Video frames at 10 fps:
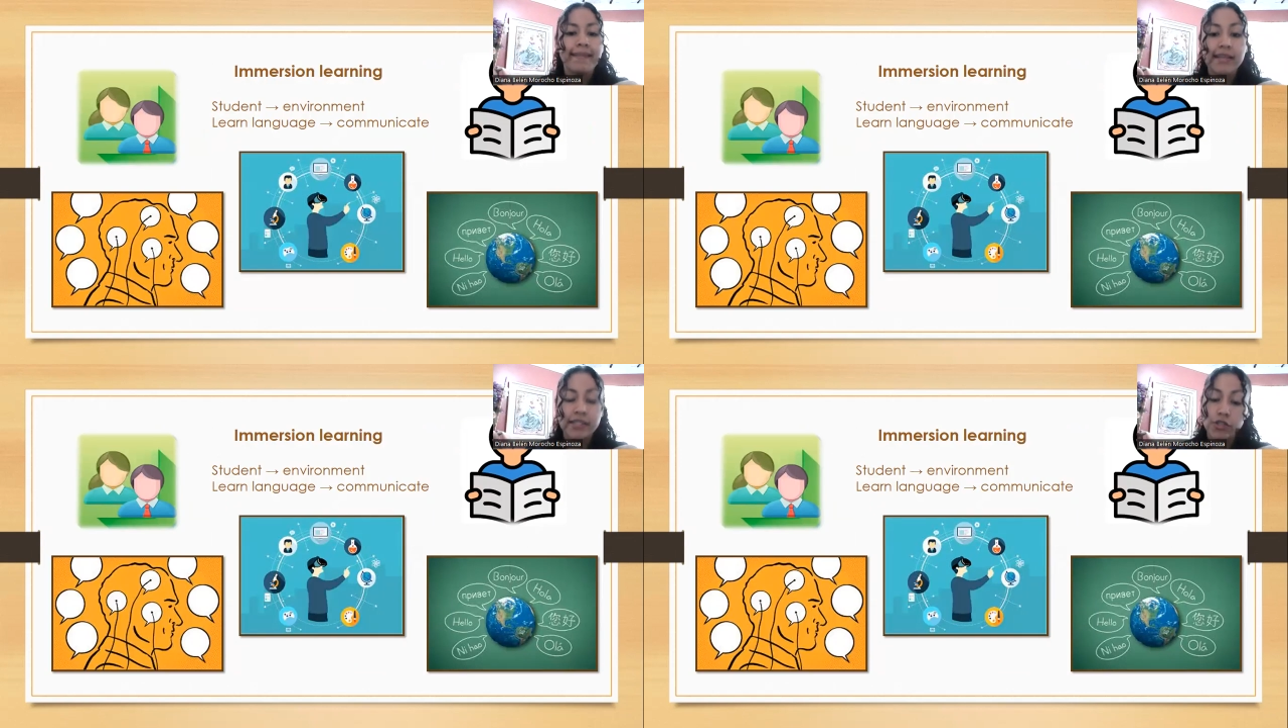
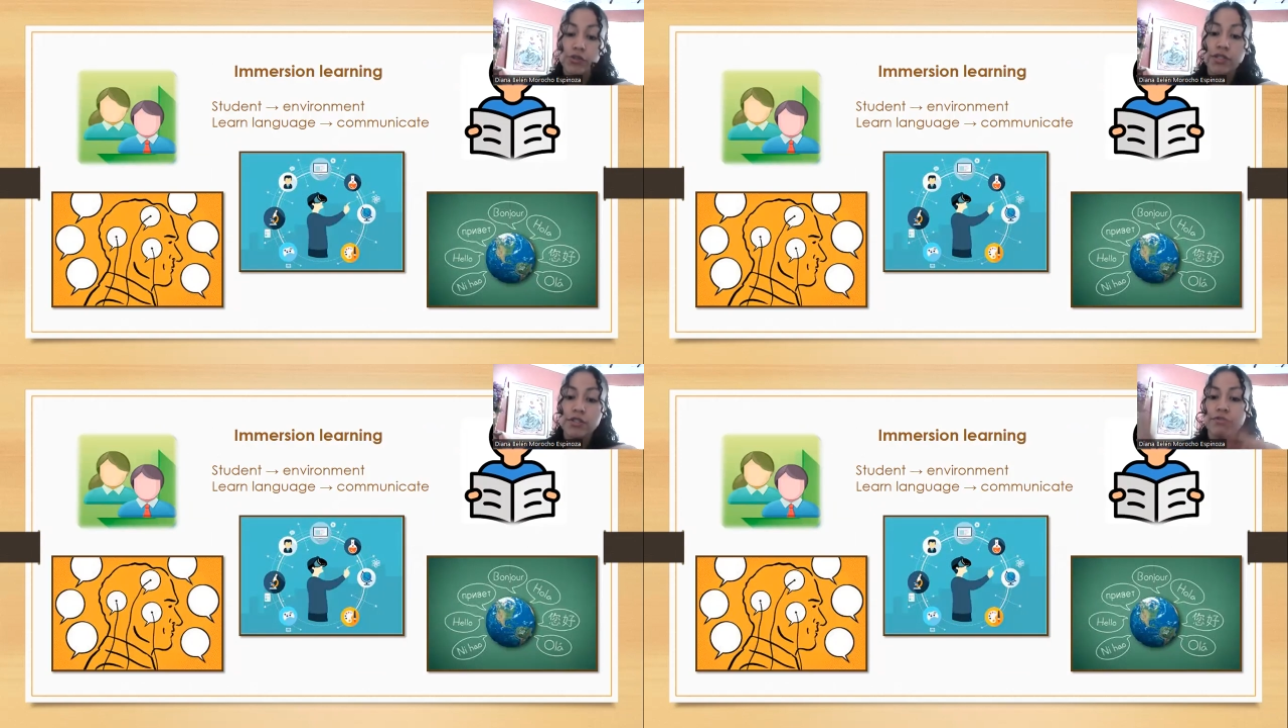the
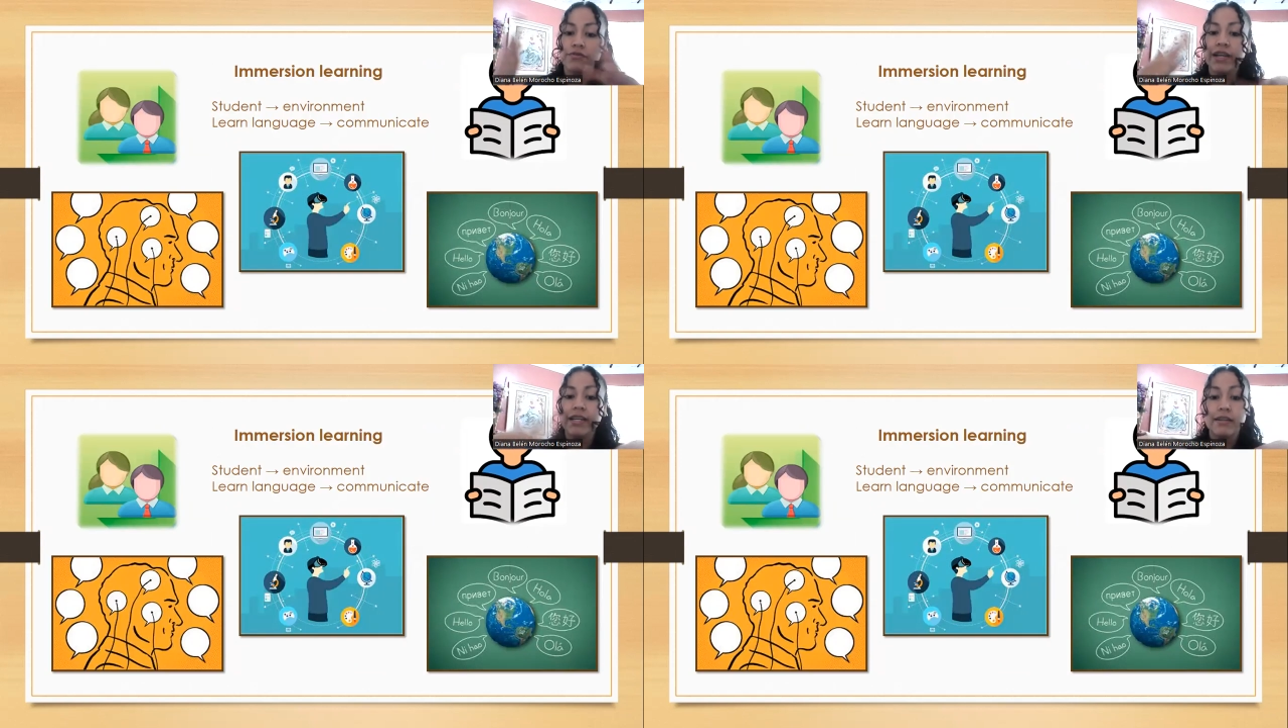student to
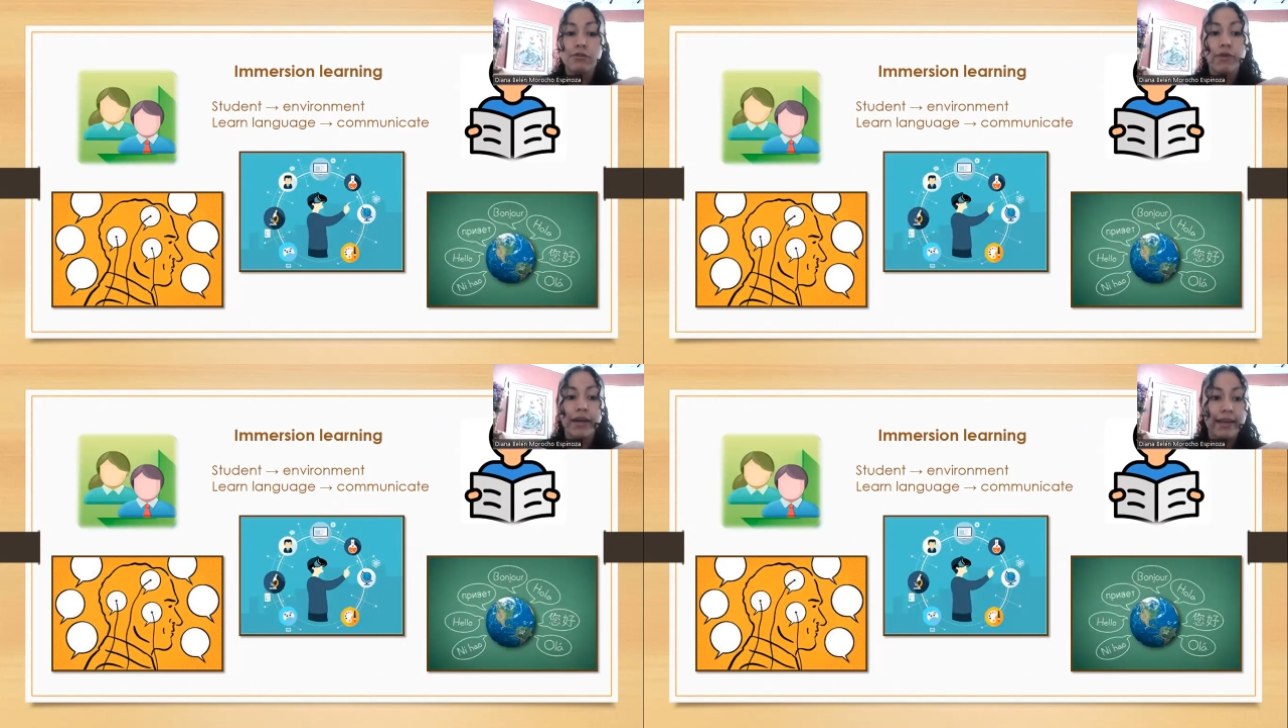find a
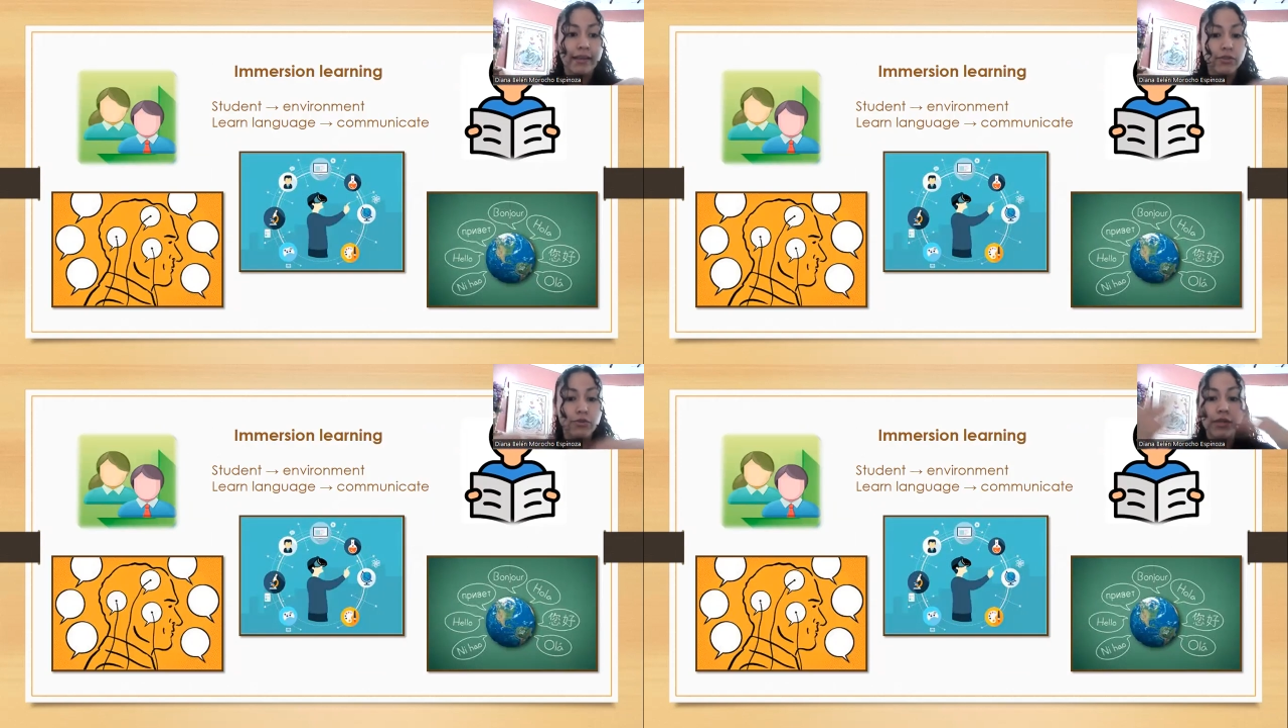
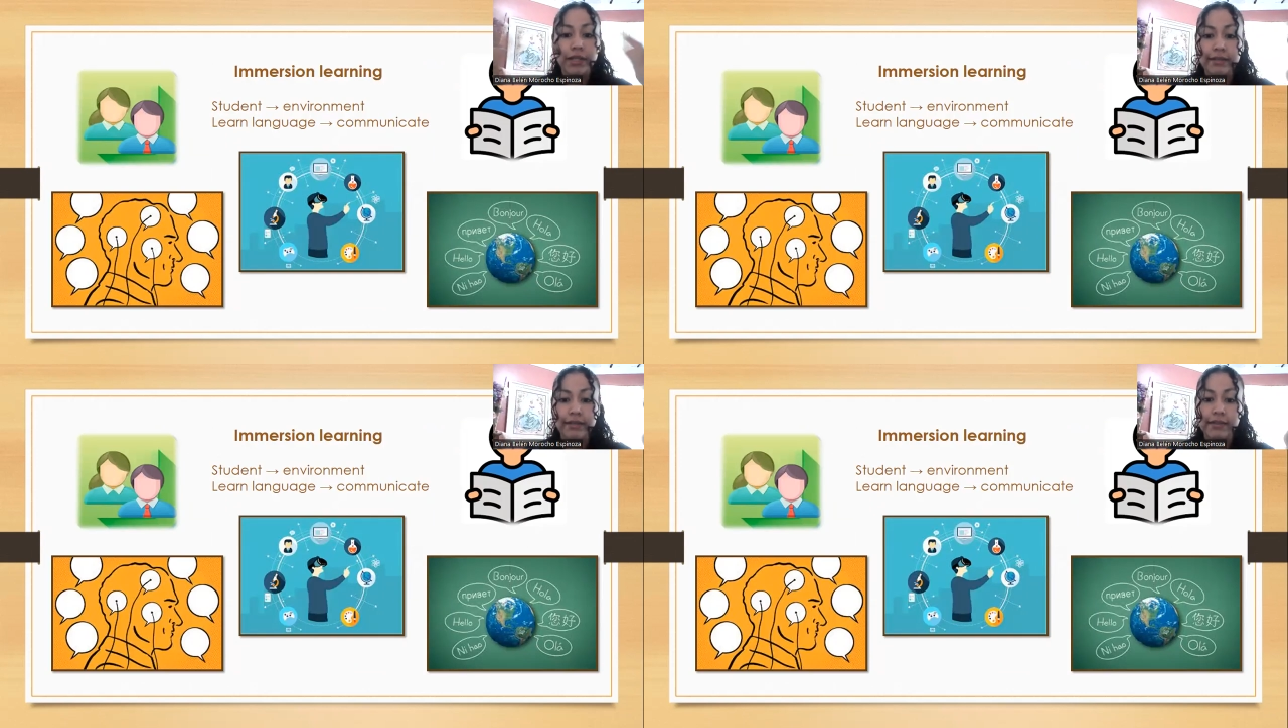way to
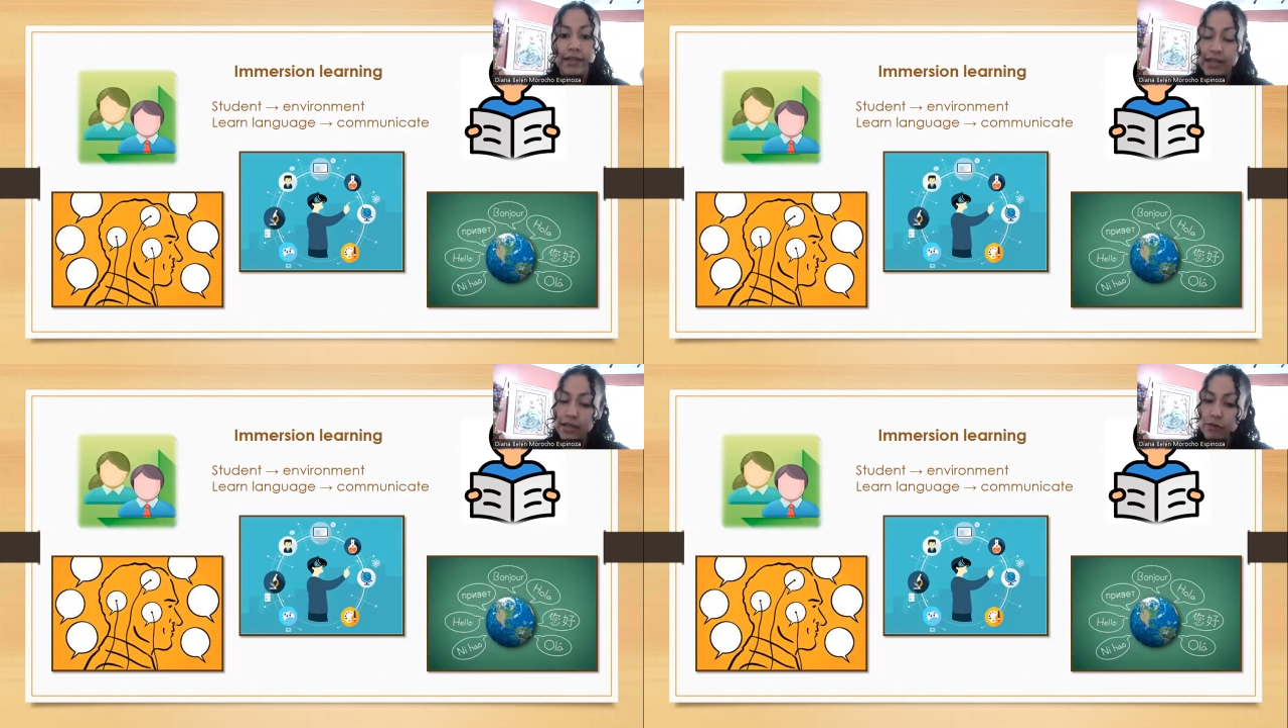learn
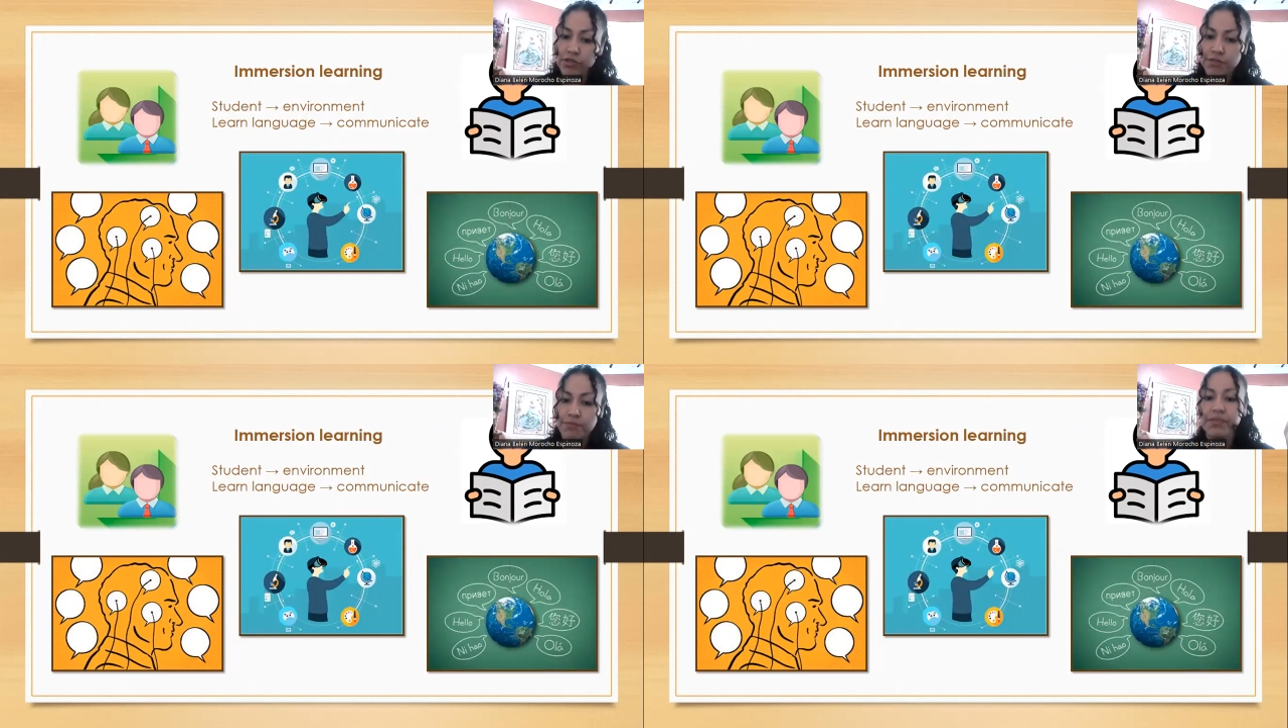the
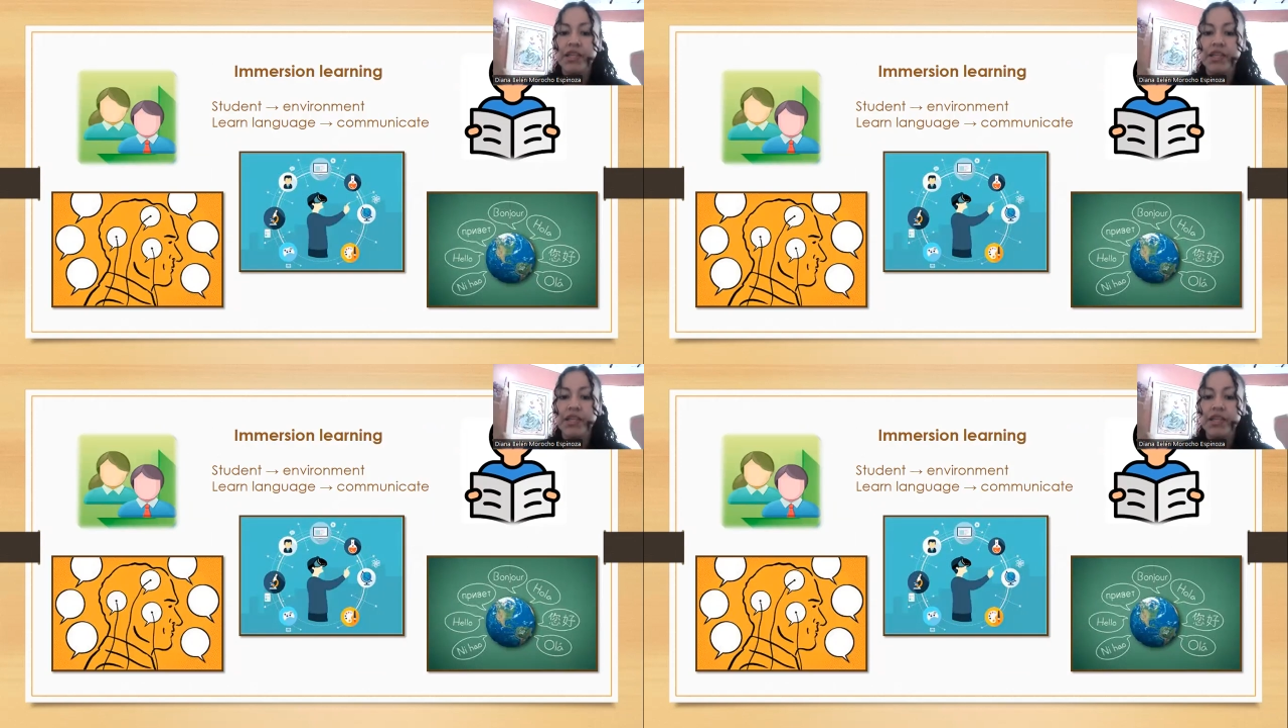language